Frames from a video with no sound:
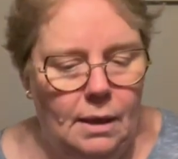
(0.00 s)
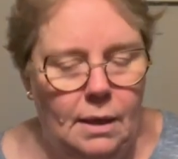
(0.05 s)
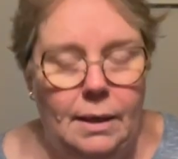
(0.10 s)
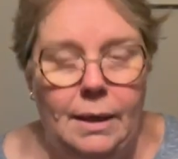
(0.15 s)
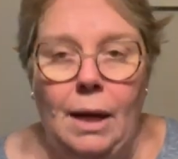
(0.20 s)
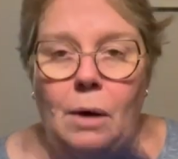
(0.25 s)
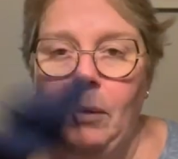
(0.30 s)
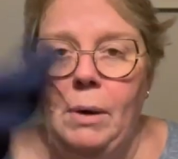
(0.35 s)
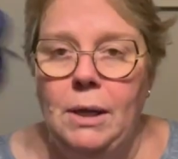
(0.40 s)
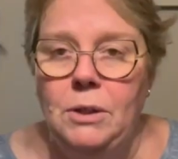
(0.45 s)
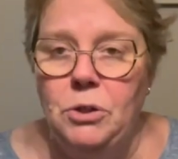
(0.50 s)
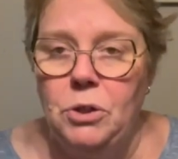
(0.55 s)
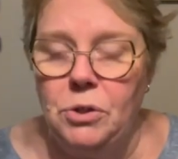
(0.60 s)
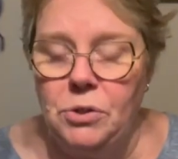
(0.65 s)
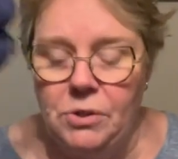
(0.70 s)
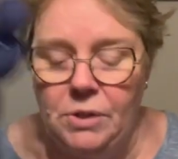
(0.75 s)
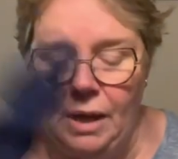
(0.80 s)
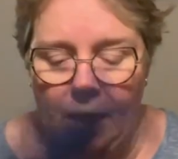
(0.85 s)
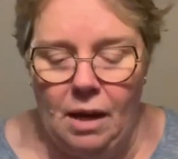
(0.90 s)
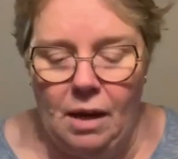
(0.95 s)
Now I
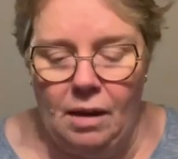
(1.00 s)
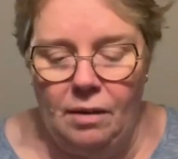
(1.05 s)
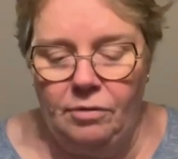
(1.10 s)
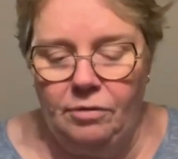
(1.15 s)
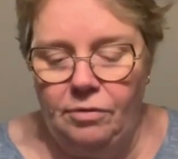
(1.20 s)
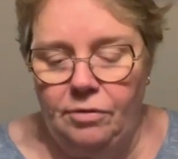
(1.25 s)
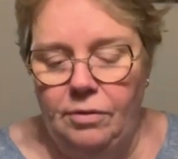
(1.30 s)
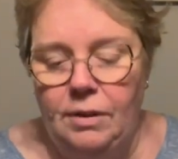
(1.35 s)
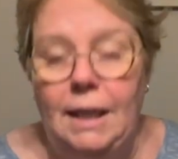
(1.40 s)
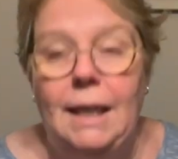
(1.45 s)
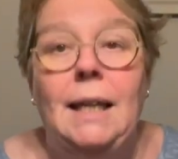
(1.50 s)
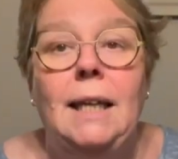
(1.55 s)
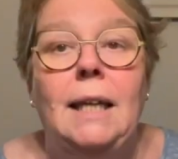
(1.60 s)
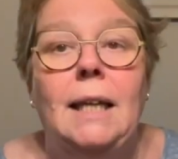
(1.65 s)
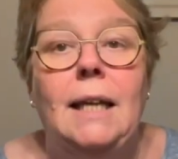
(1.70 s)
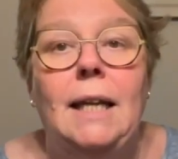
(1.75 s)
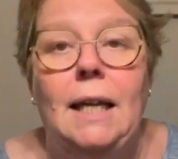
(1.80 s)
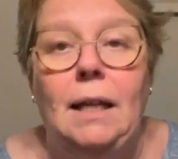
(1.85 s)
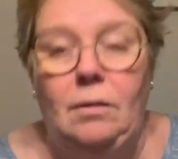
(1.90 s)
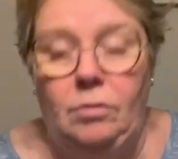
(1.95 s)
just have in the
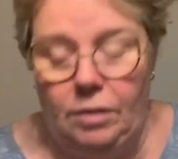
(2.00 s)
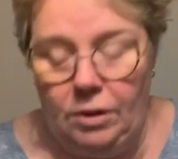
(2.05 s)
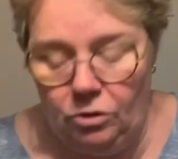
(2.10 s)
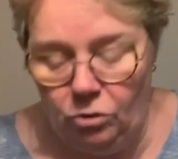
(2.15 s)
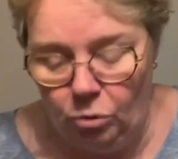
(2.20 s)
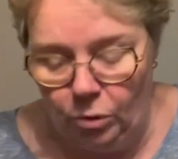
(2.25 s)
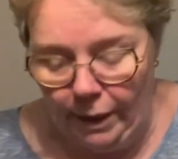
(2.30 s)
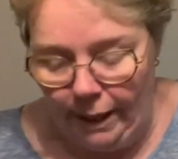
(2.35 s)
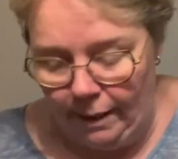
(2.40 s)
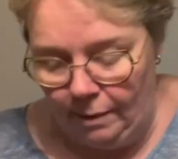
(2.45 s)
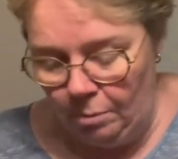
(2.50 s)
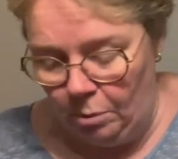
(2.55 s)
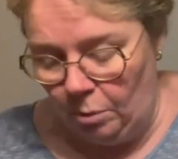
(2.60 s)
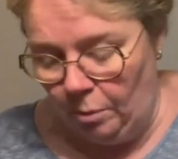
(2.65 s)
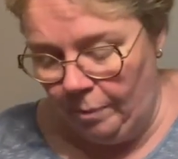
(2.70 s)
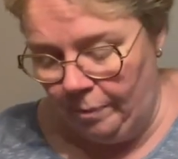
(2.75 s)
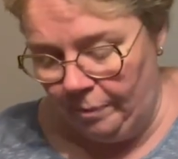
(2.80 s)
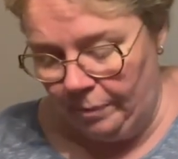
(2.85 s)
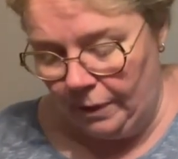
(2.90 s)
navy to label.